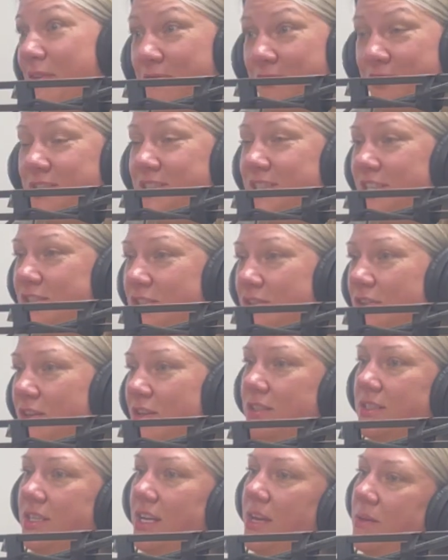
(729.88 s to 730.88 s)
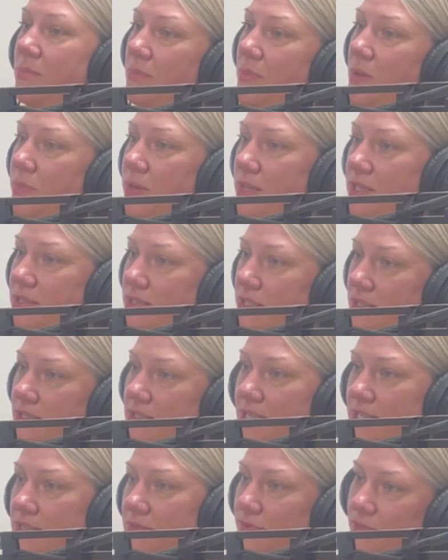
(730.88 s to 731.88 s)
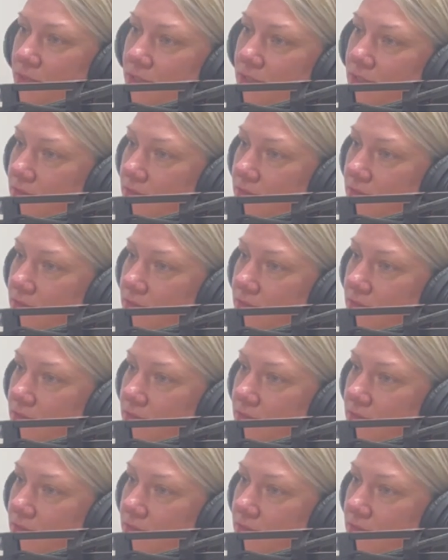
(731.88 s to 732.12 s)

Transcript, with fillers: for such a long time and being successful?